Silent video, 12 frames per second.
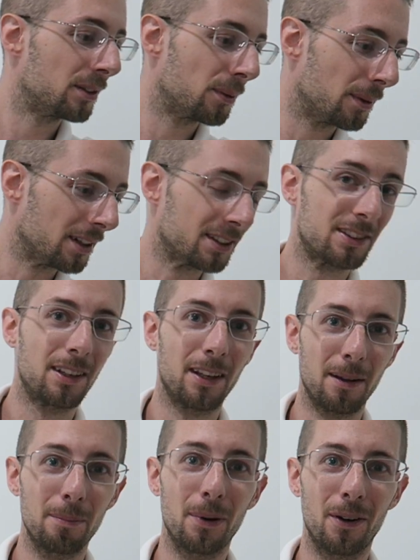twist
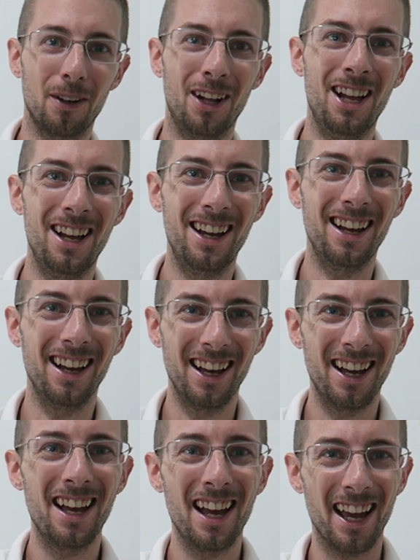and pull.
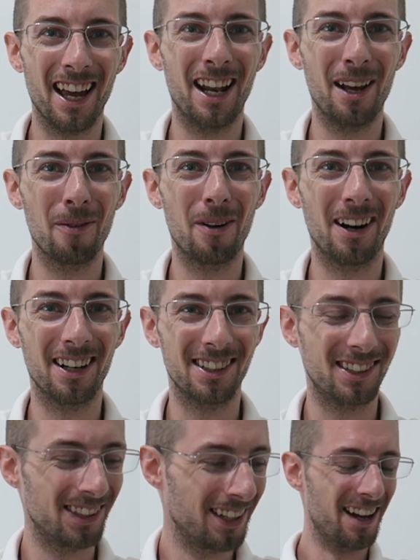And it
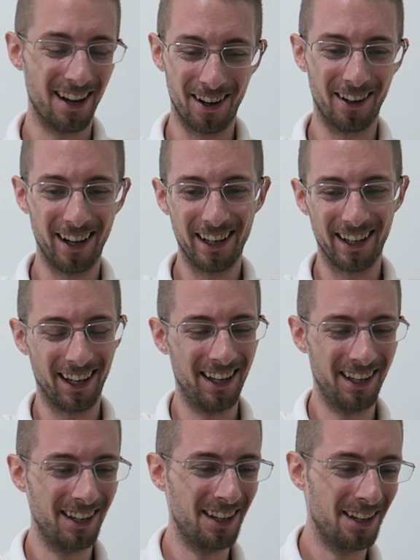was. All right,
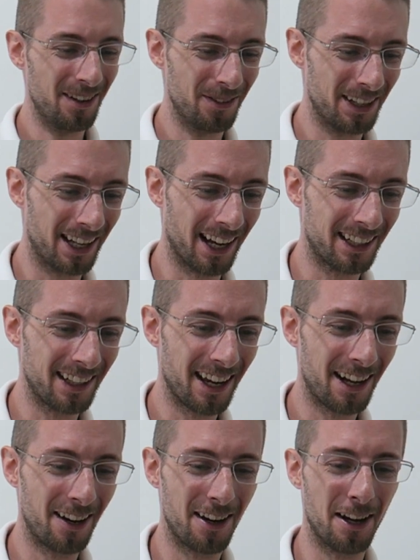we got
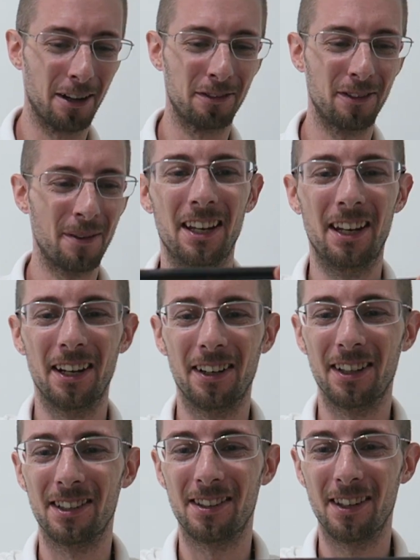that off. Here
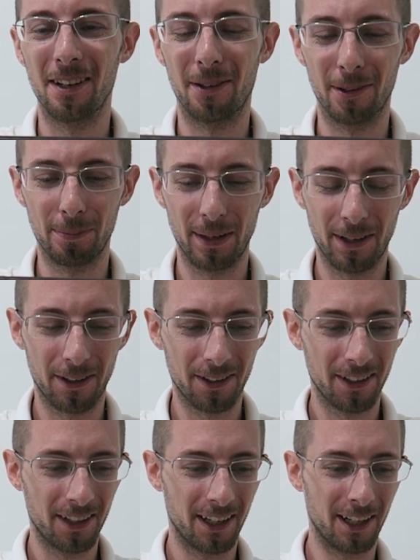is the old
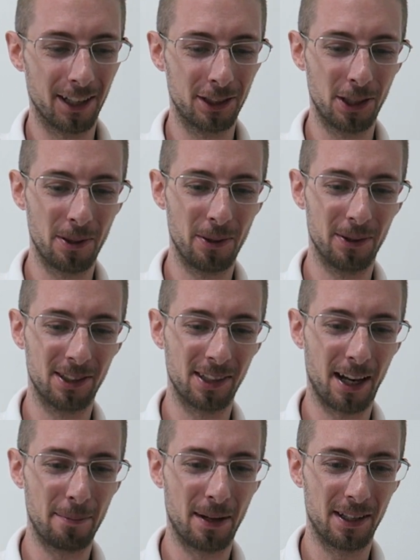barrel, and I'll show you a
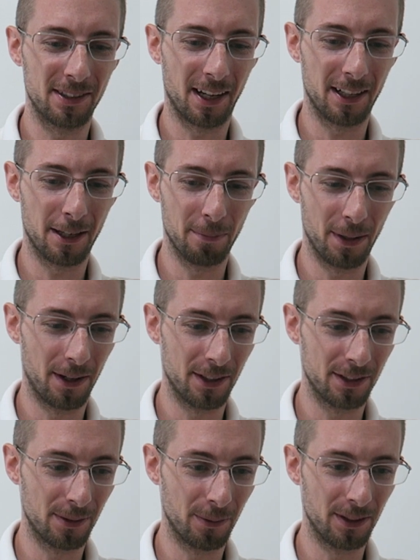side-by-side
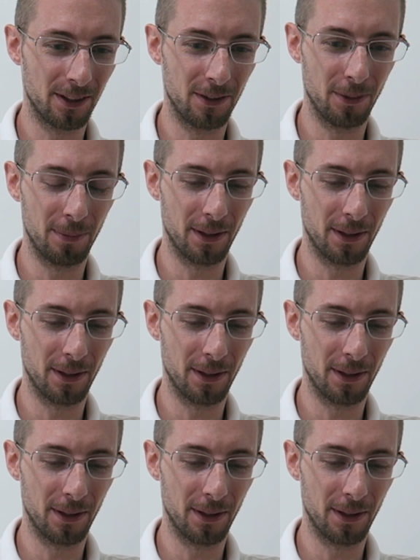comparison with the new